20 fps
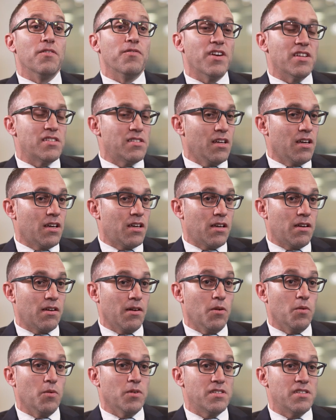Investec
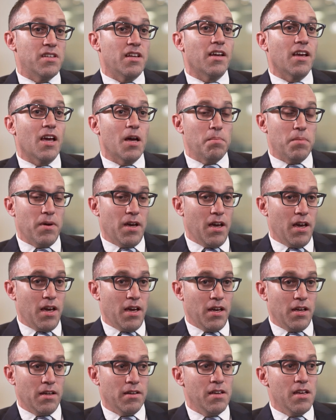was setting up
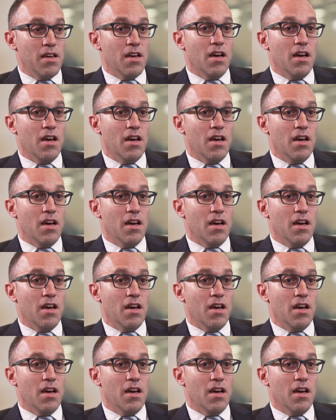a